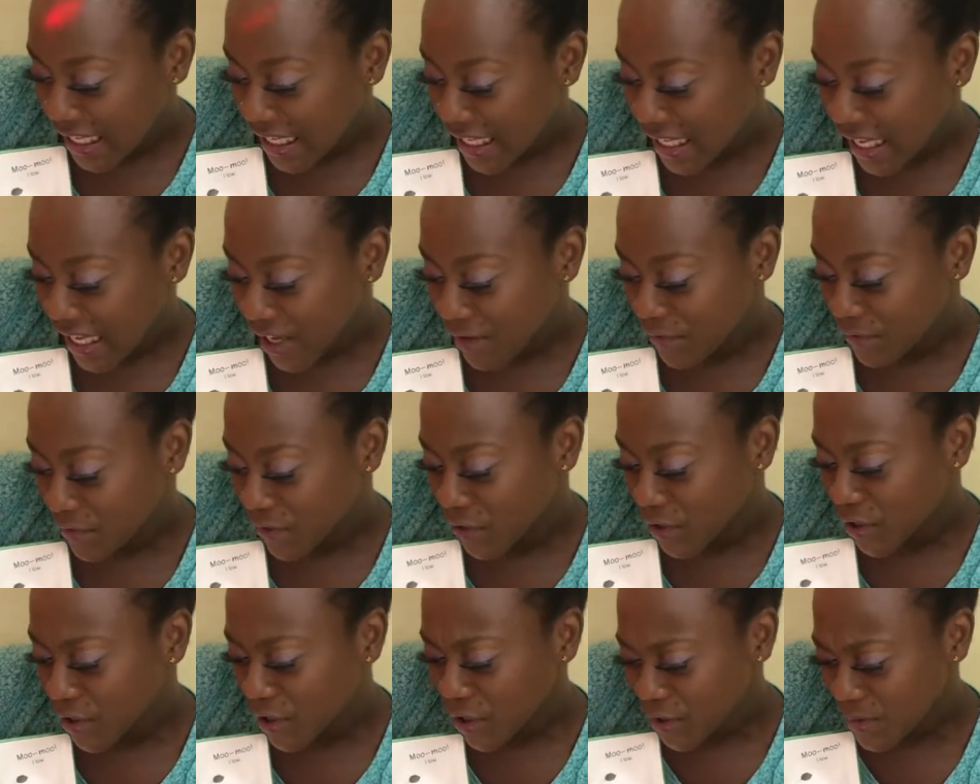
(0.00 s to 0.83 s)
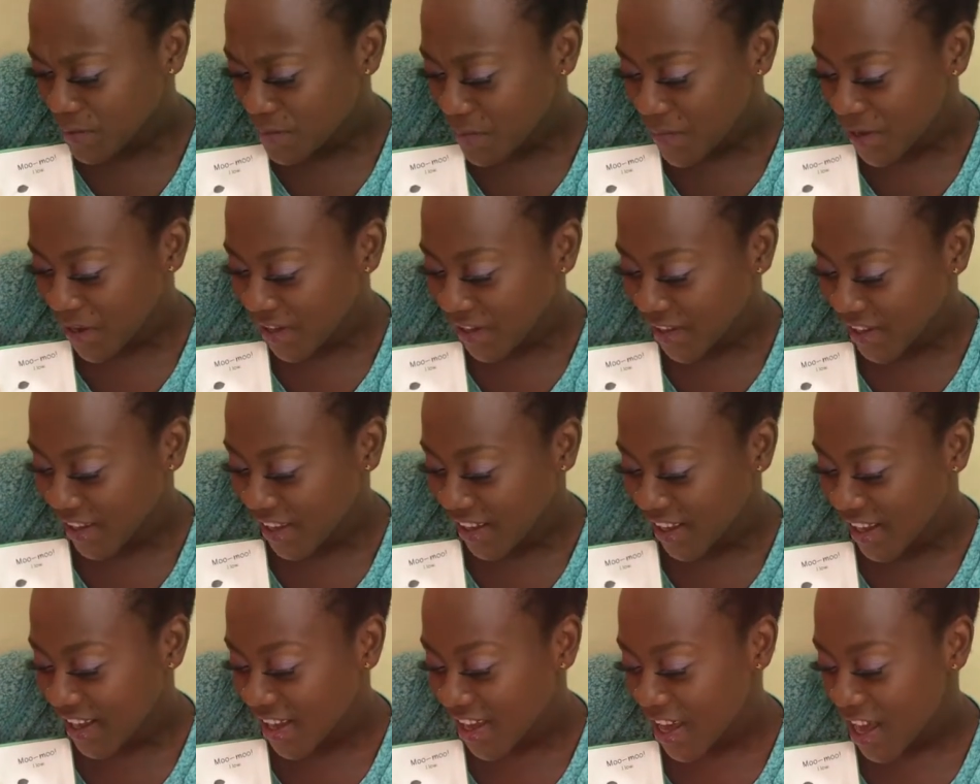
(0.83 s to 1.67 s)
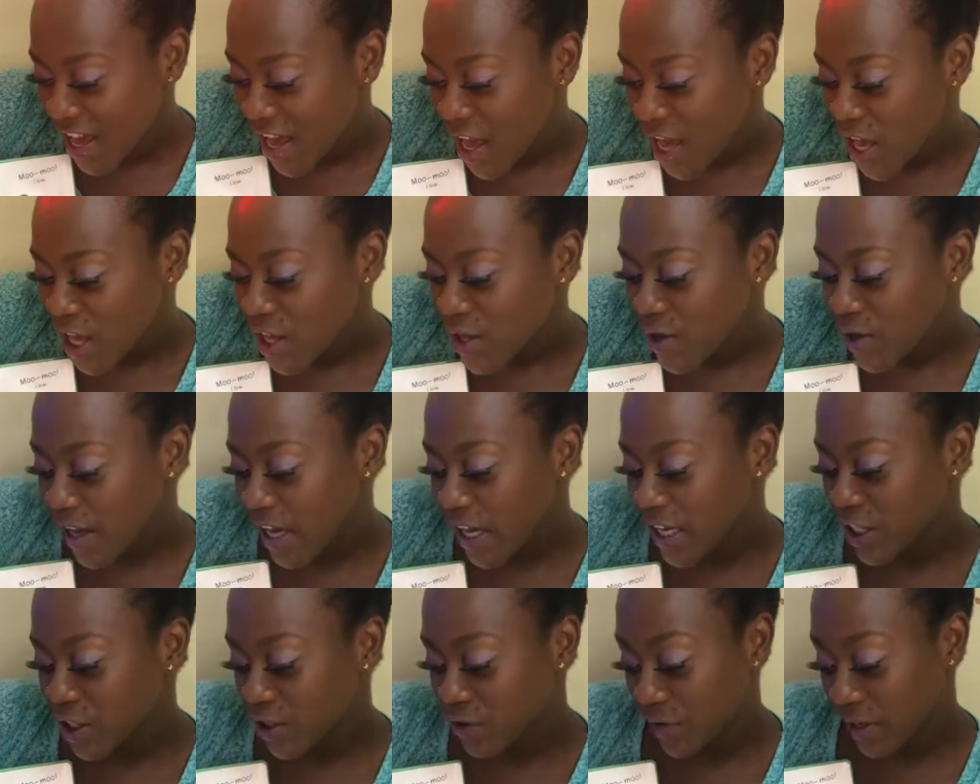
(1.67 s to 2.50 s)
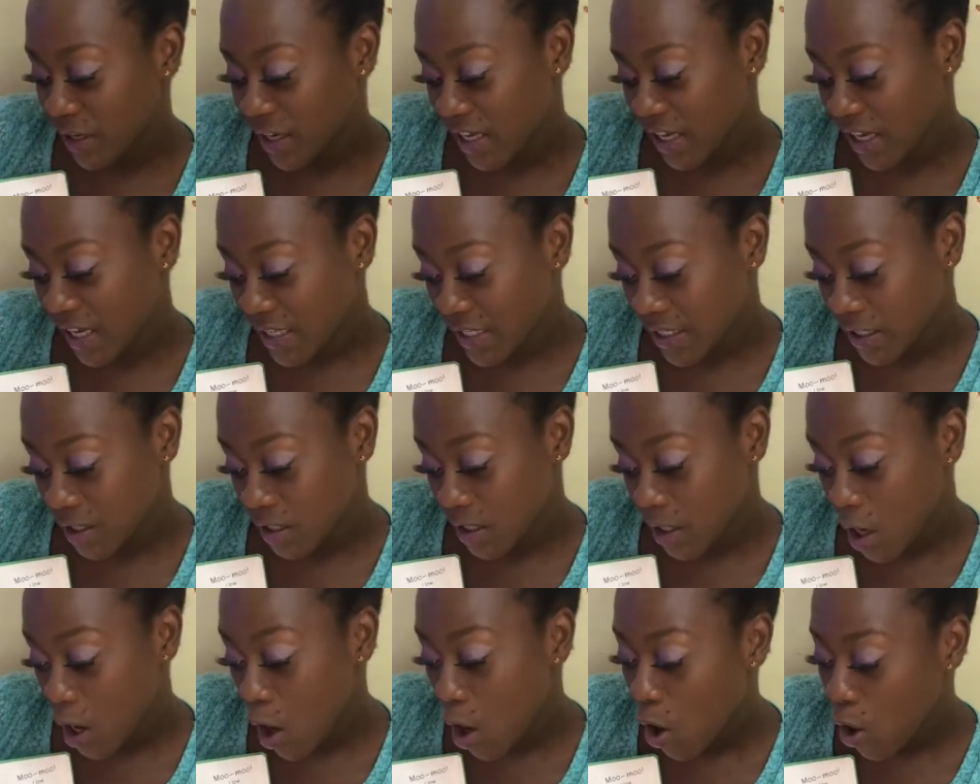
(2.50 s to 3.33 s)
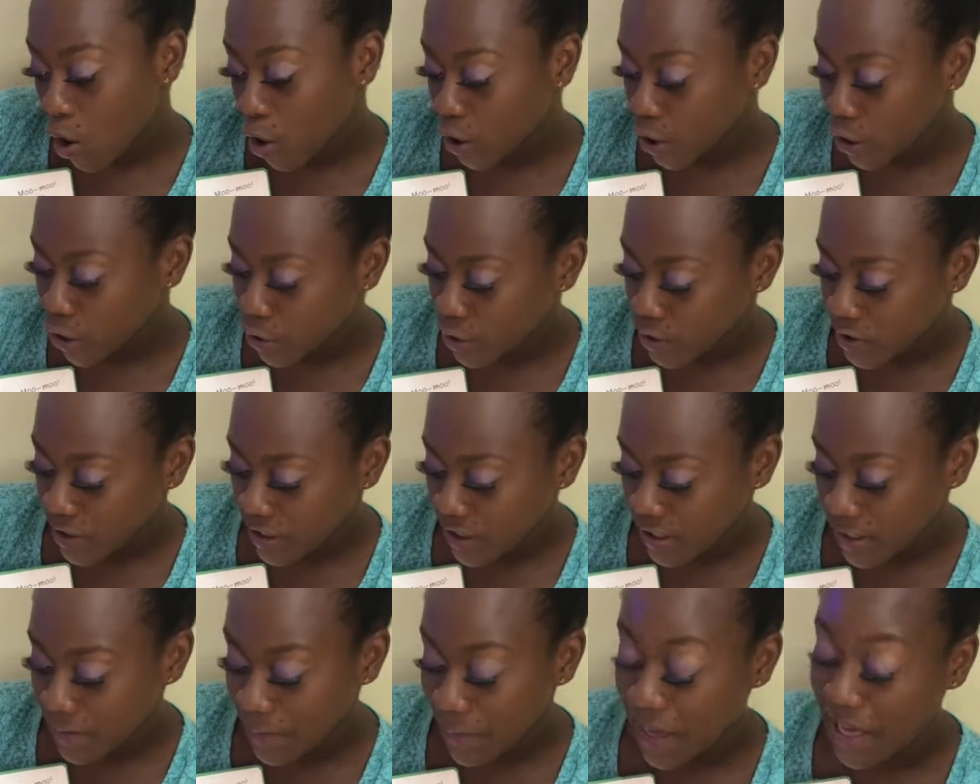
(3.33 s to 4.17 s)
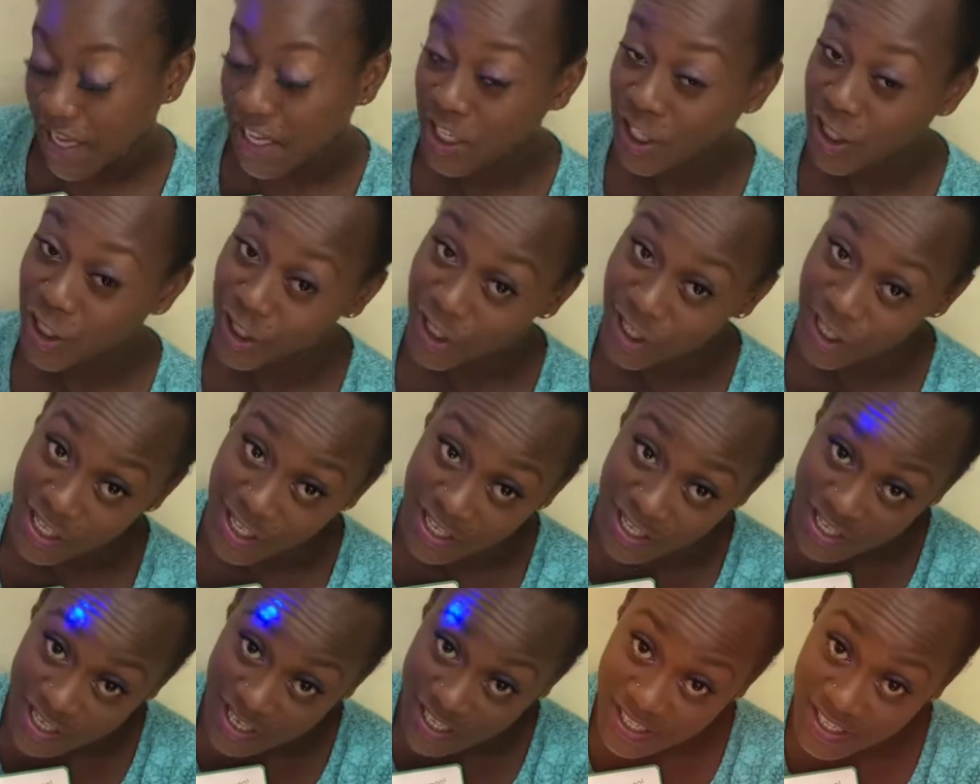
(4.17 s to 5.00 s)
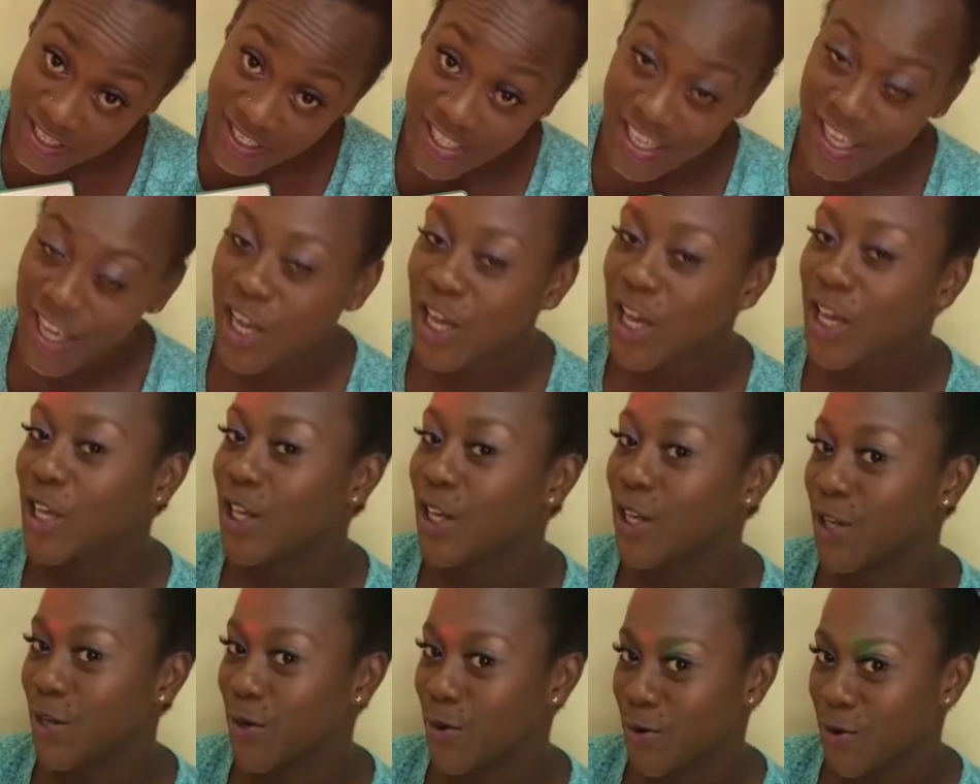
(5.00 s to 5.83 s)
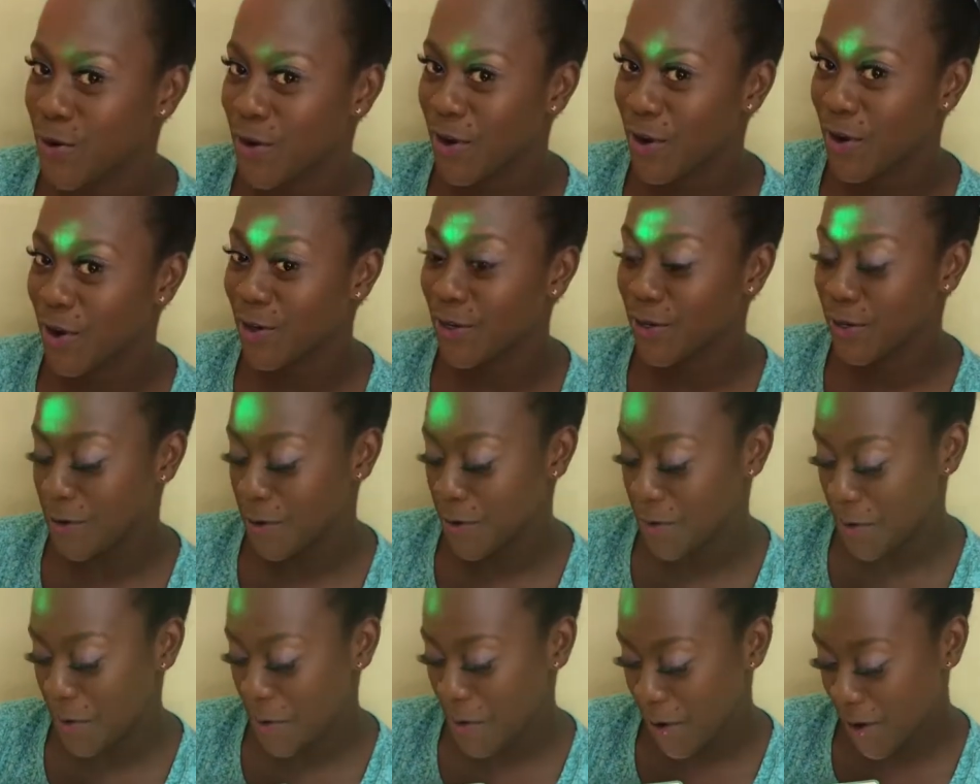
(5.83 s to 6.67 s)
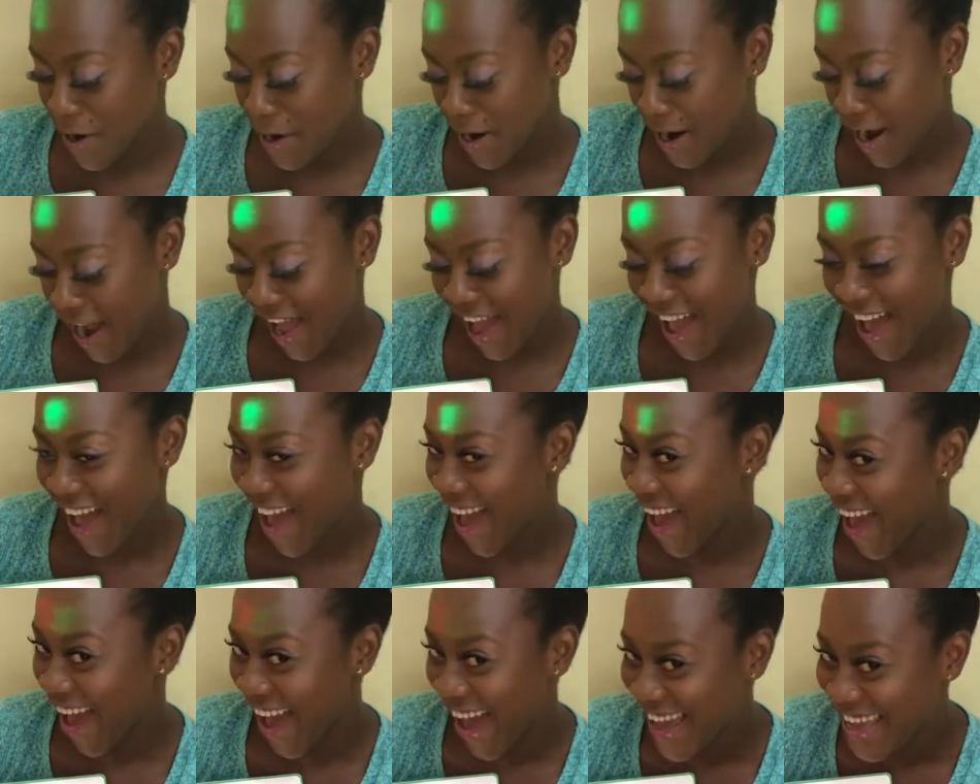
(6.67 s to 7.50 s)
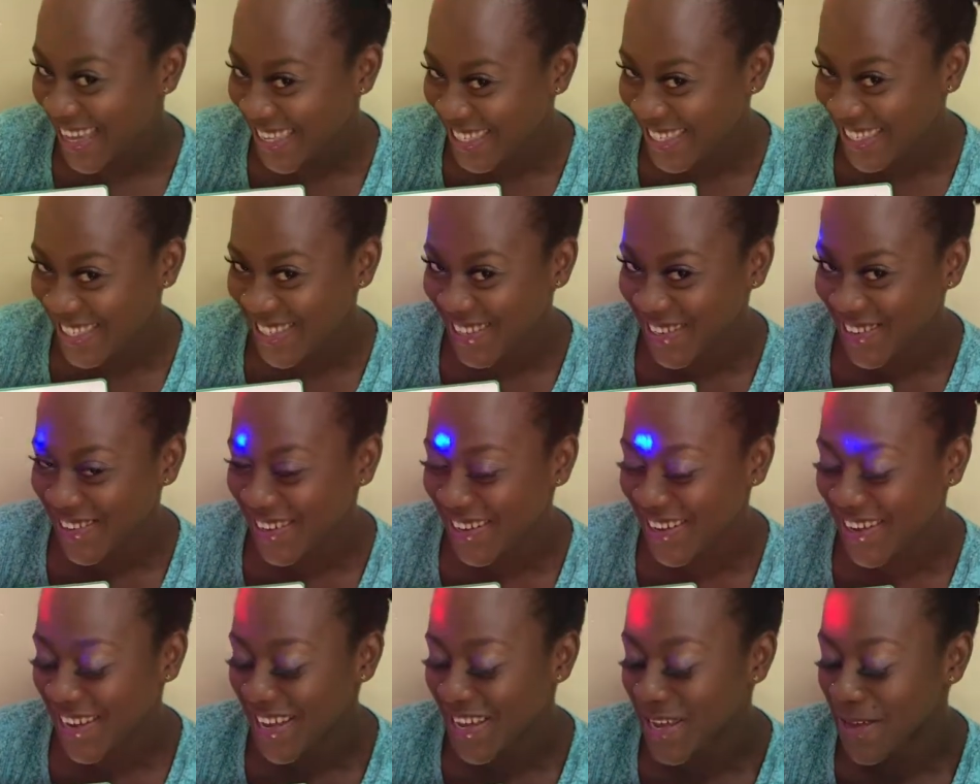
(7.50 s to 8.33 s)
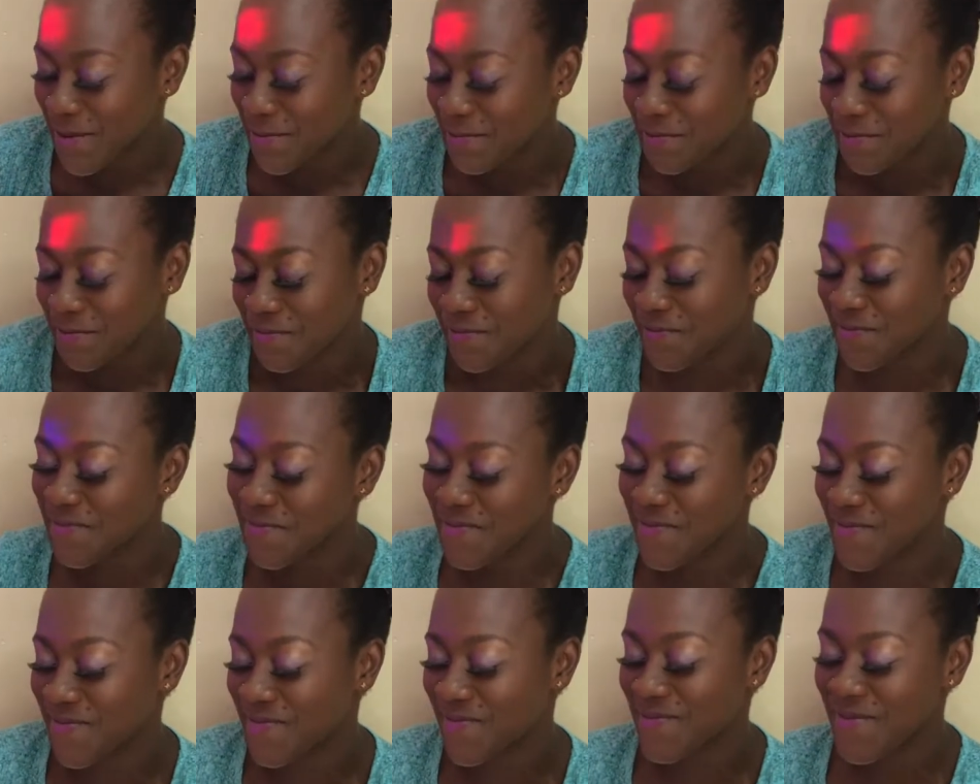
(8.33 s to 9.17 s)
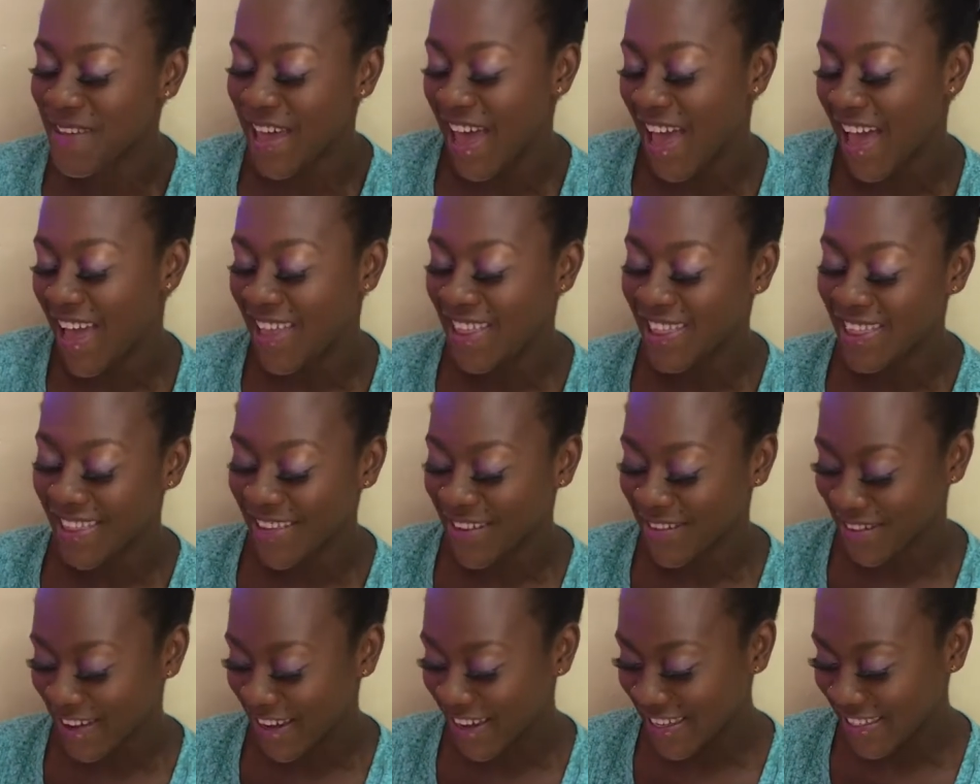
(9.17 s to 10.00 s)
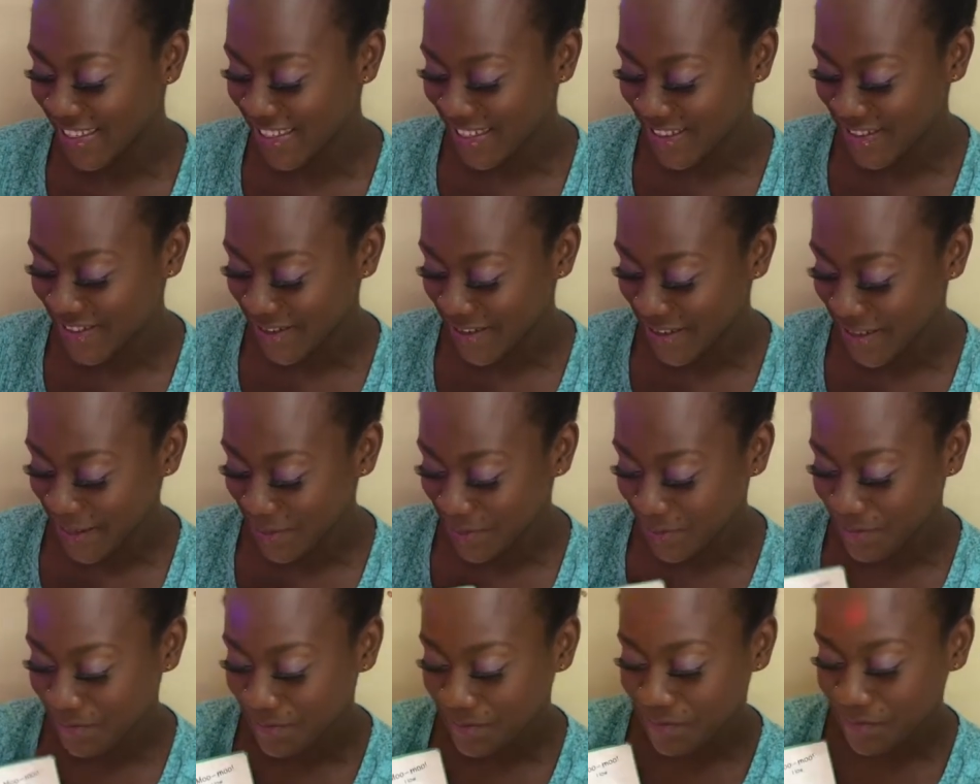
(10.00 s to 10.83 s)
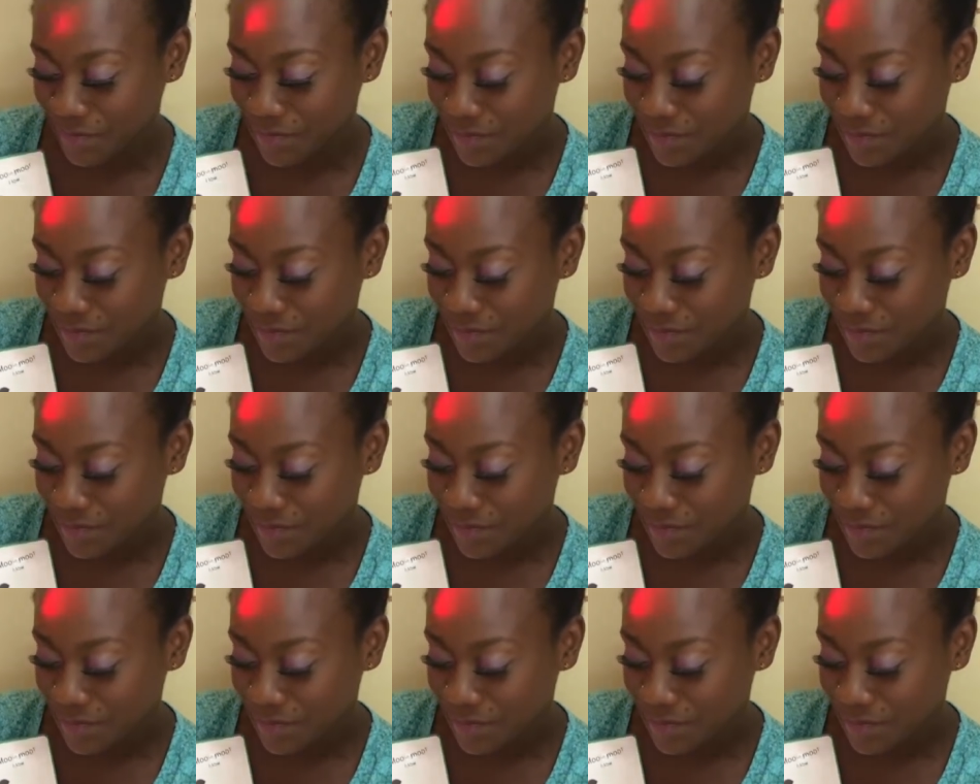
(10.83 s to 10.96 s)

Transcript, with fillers: give good milk. You can drink it or use it to make cheese, yogurt, or ice cream. Mm, I love ice cream.